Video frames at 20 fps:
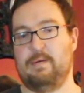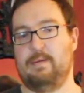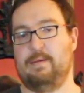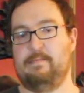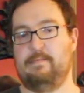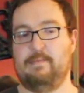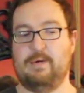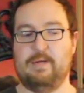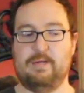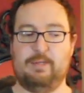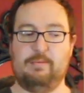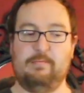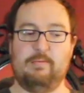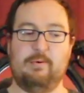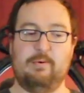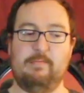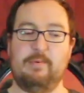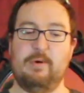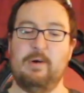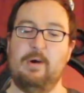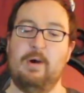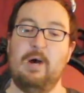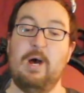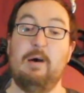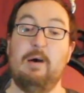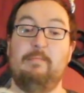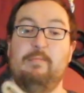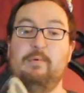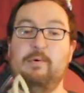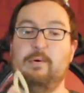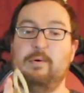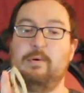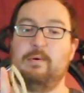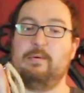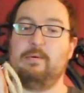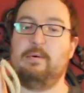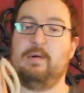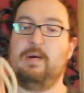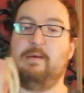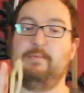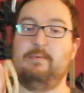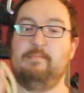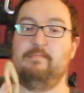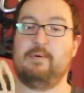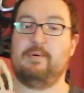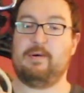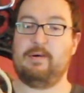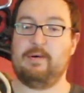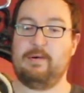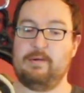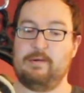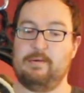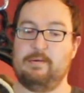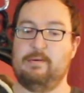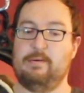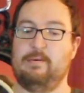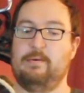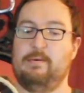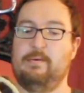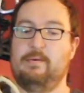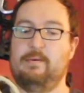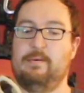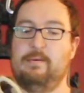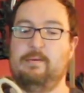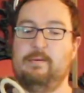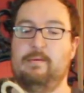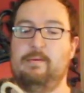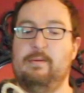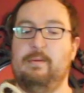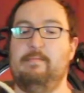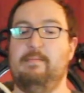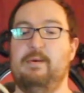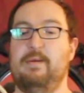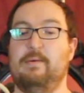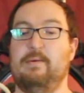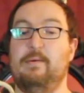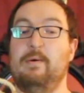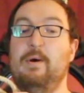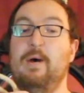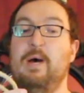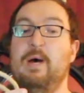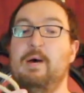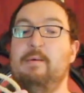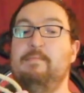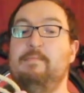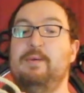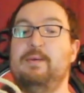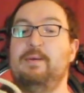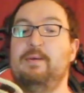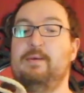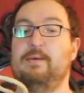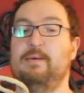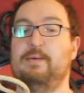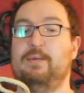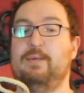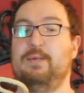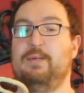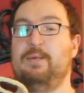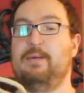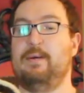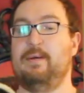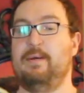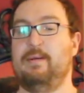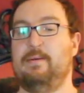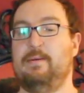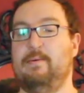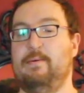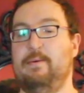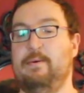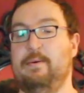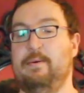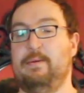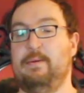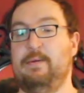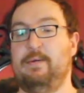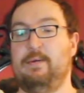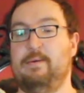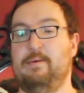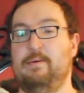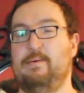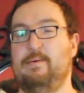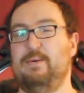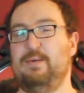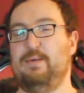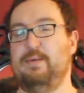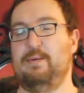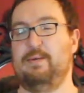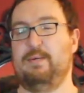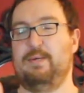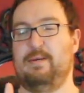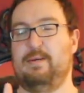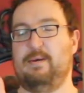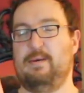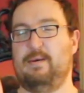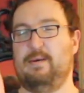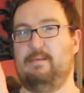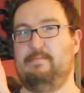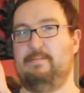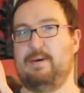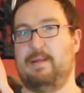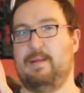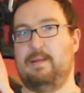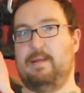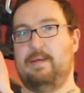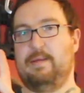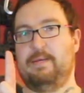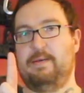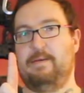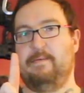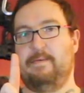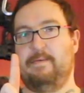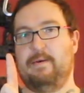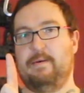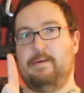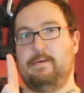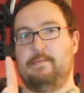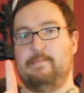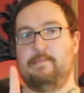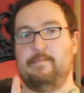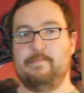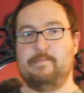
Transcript: and match them up, but have your bite, the middle, be slightly longer than your knots, so like about the length of your finger.